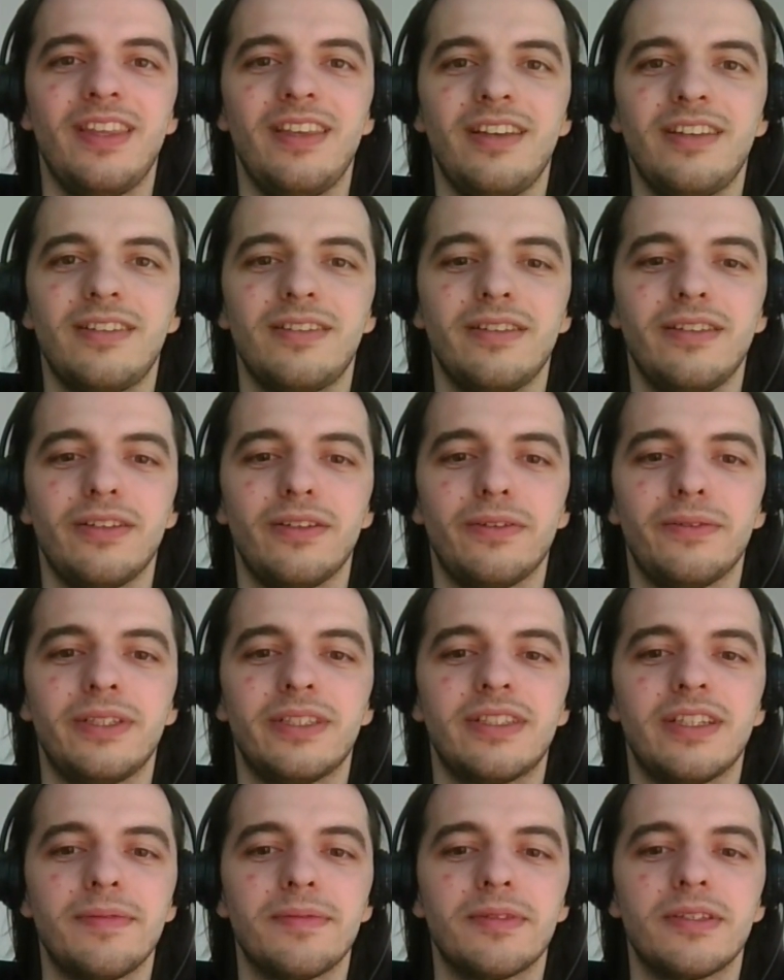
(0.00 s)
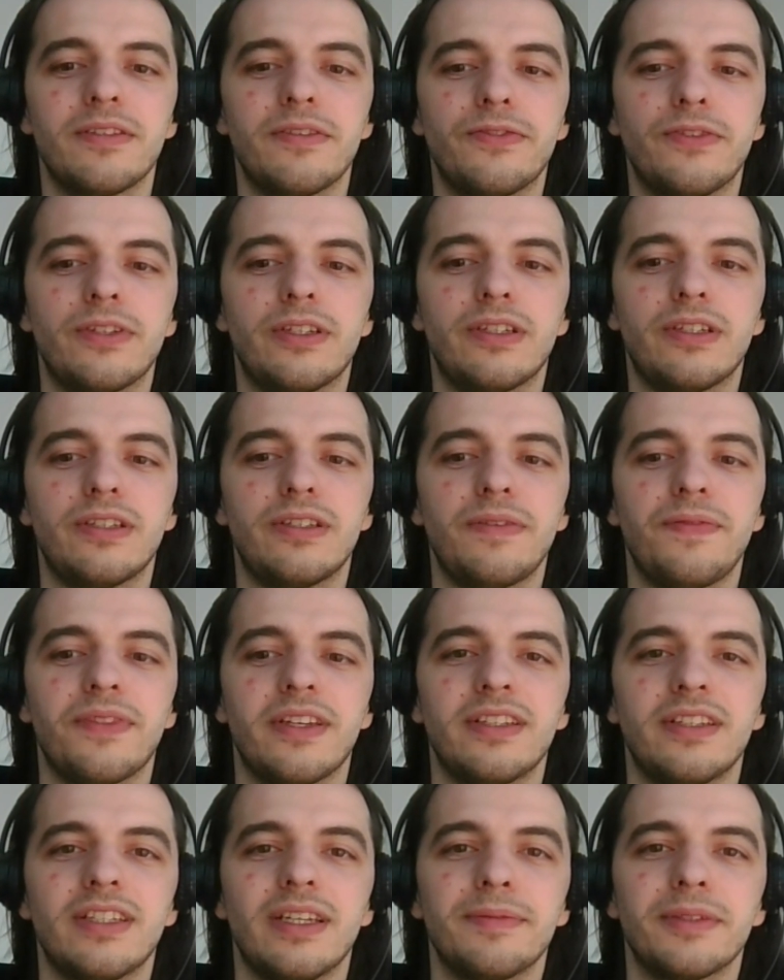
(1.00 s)
in times
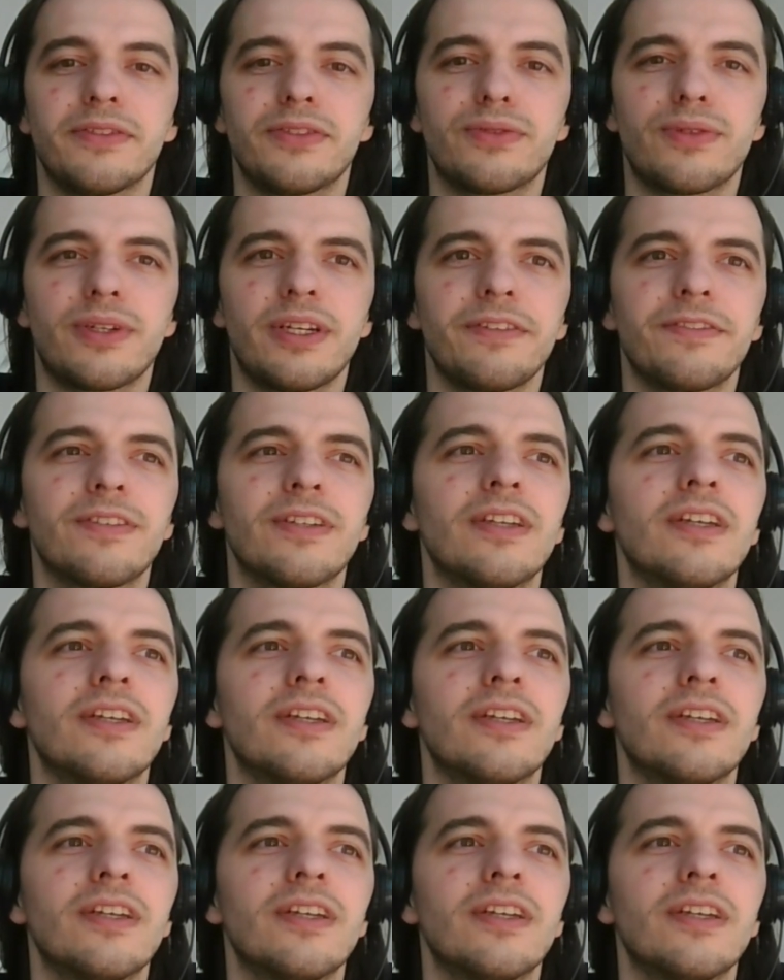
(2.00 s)
of strife.